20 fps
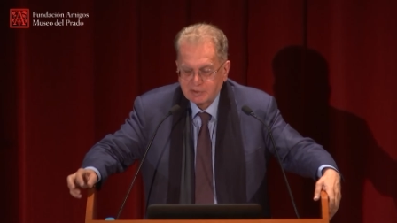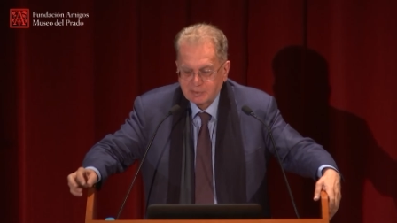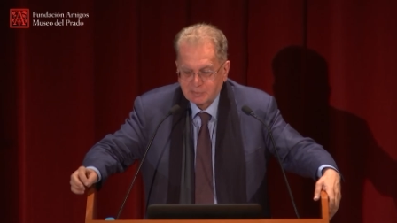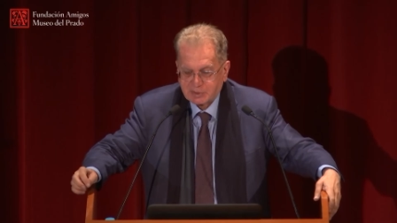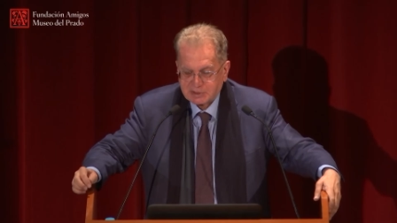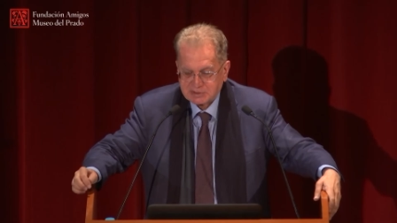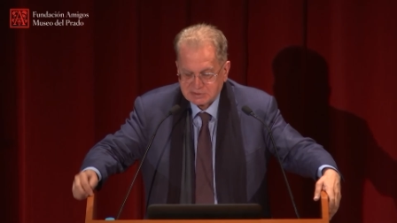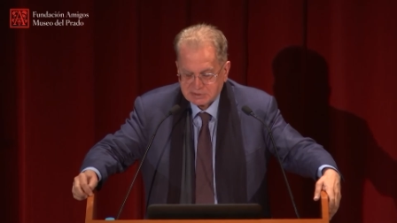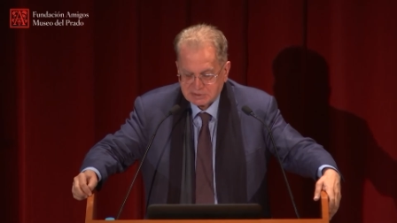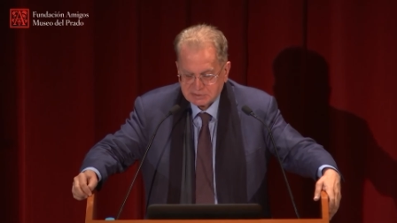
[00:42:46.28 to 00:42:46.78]
the
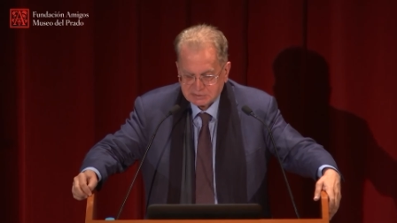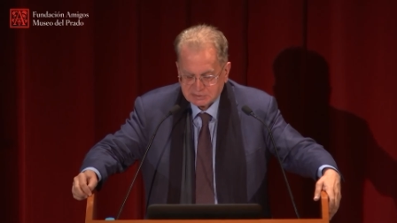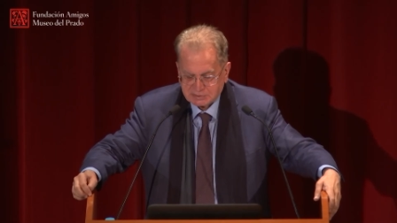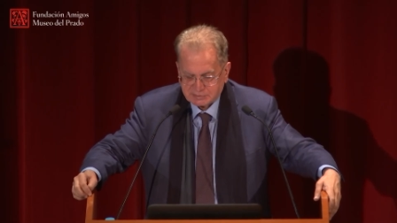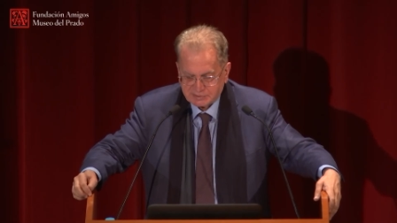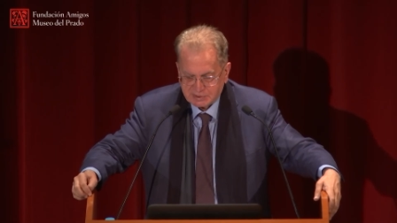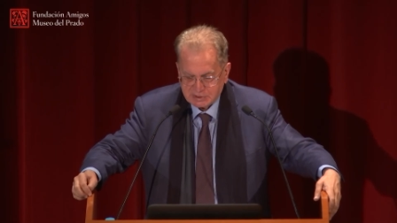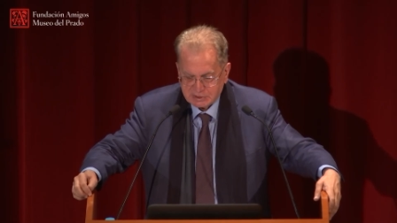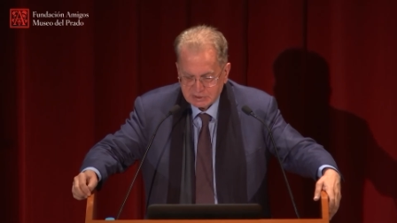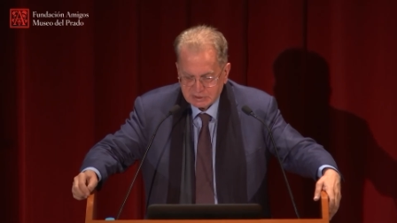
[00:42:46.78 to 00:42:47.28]
president
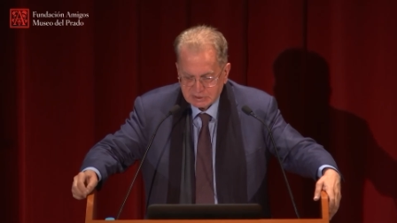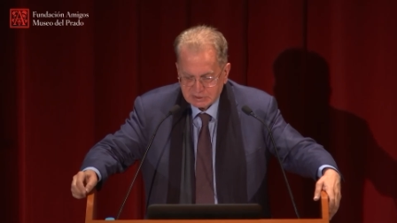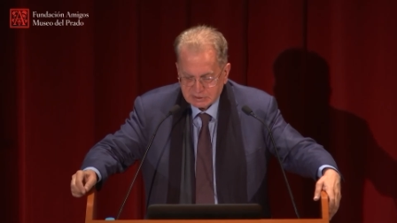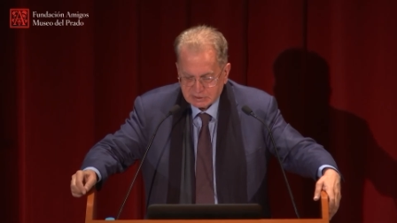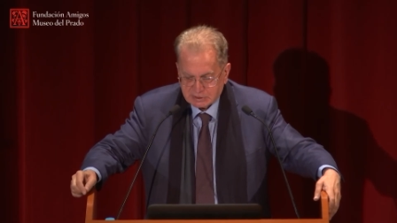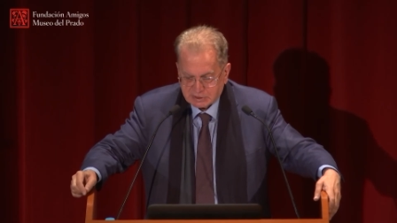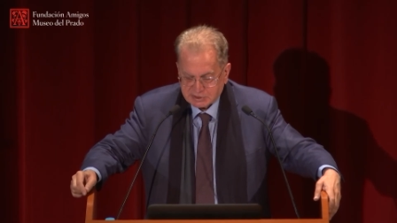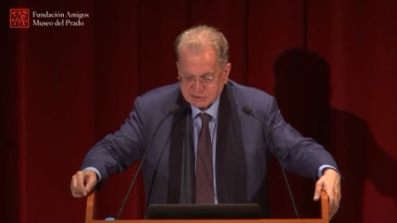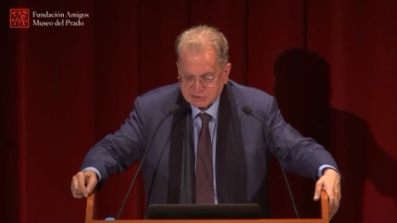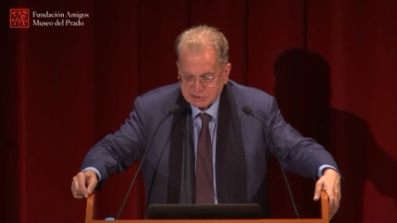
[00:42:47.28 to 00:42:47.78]
of
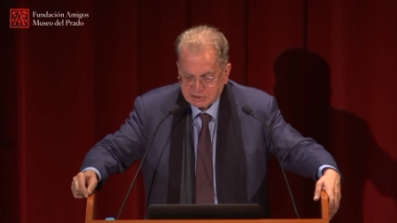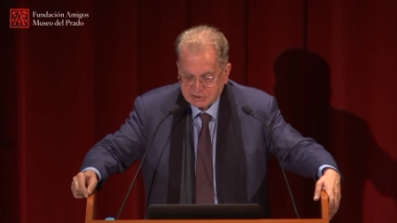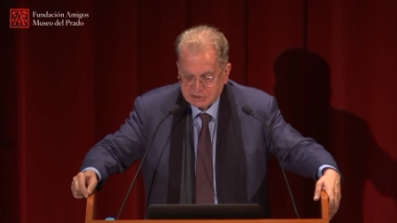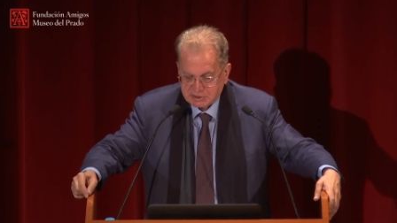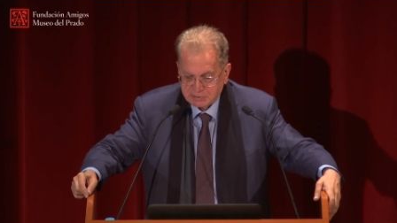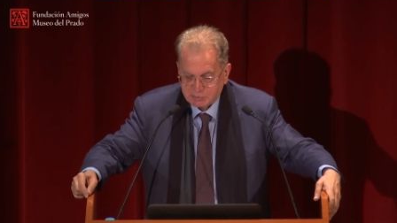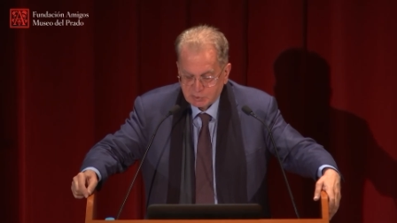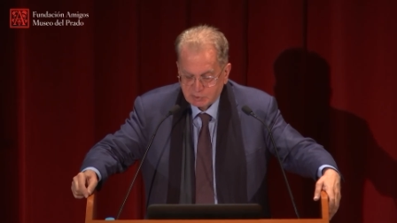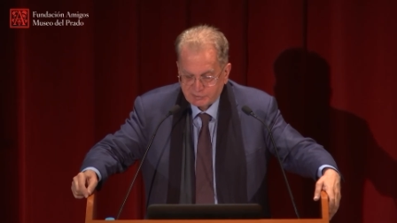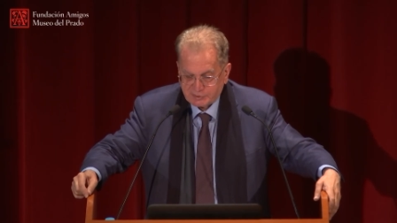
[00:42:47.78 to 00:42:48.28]
Russian
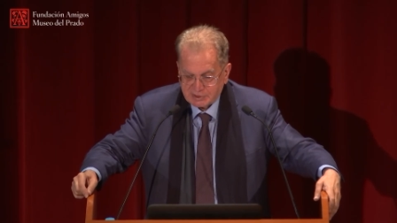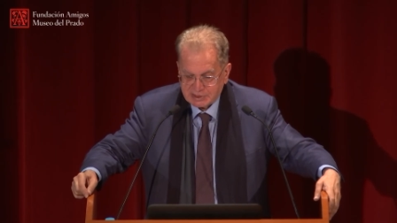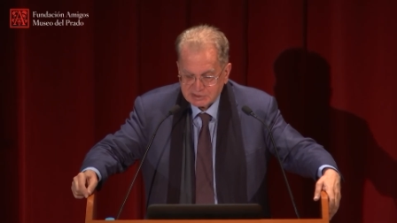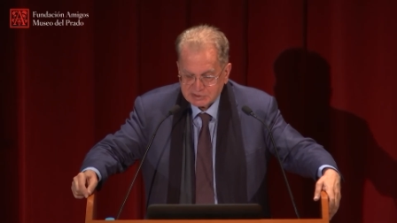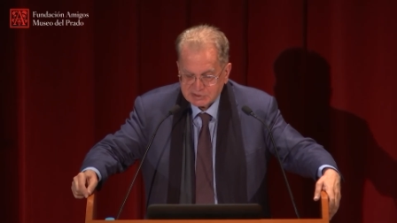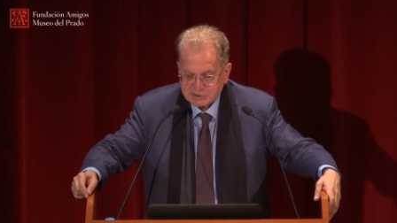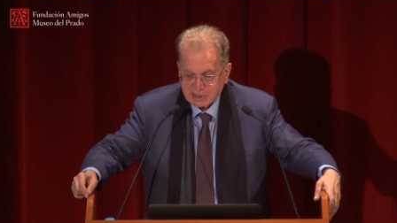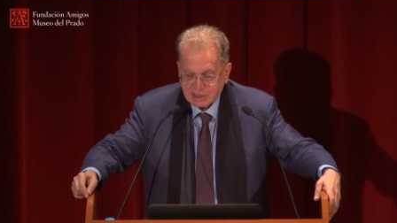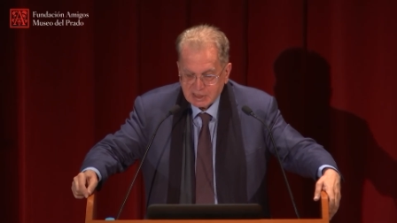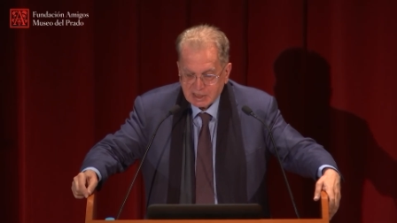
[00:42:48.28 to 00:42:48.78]
Academy of
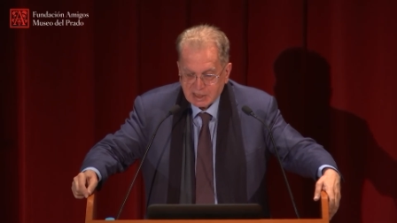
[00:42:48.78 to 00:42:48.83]
Arts,